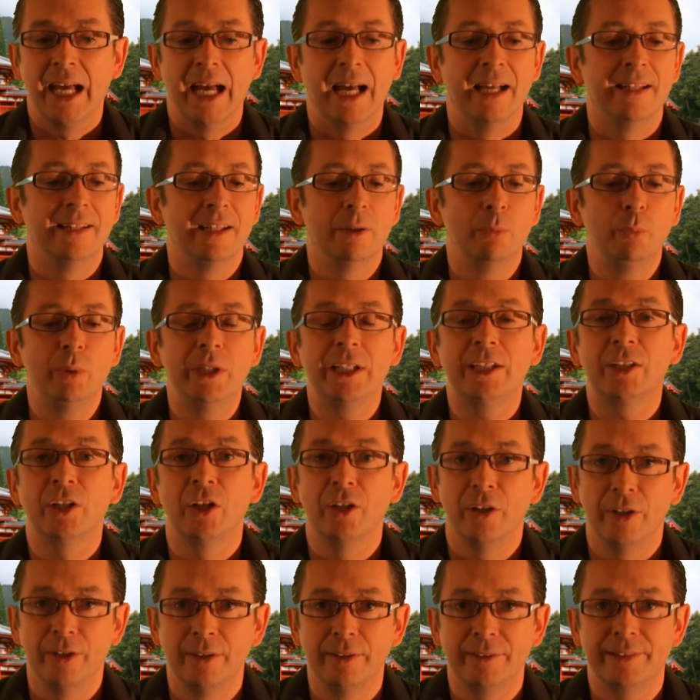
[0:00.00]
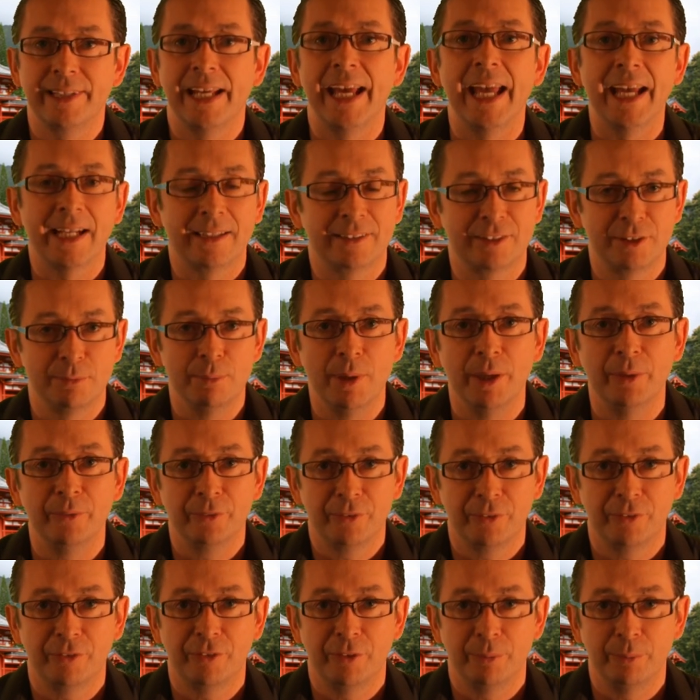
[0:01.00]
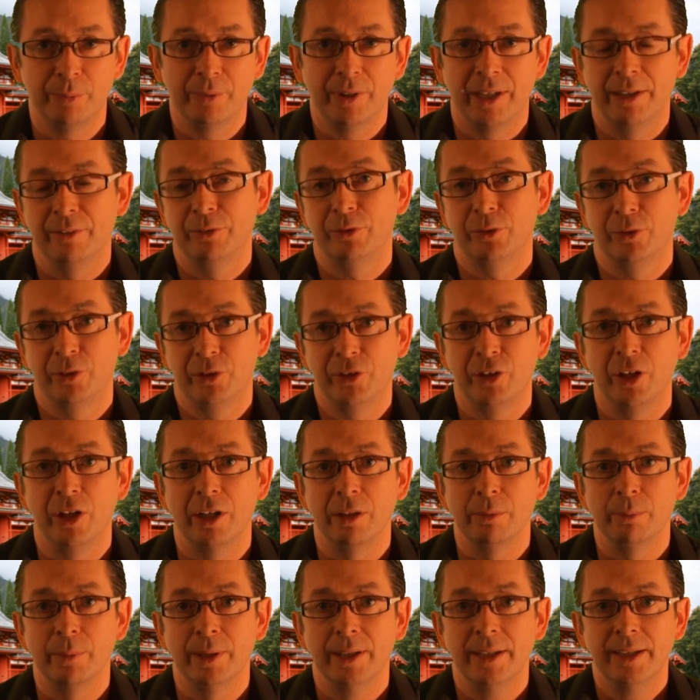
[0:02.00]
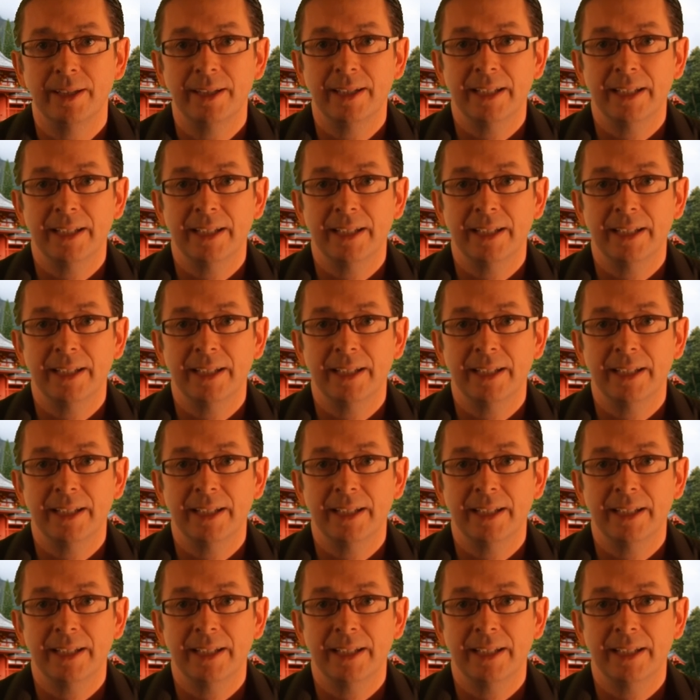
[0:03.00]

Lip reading: and then we culled X amount of them after a time.